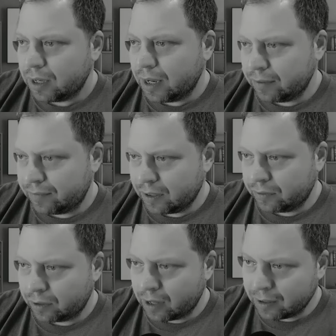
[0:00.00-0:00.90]
And if the
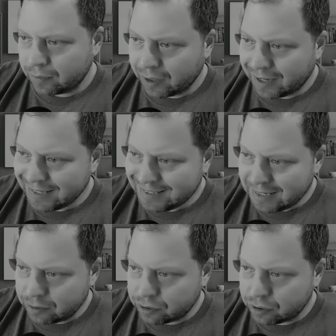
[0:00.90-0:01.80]
underlying will
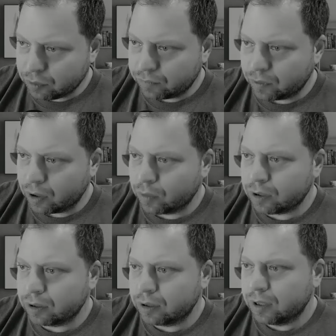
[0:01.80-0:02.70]
continue to move
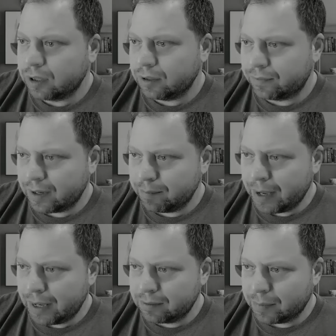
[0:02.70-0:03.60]
lower, if I
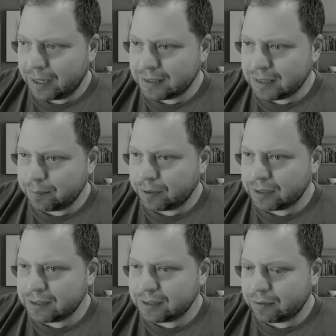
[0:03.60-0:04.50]
bend my T plus
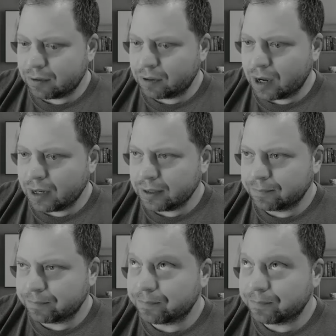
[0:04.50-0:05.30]
zero line,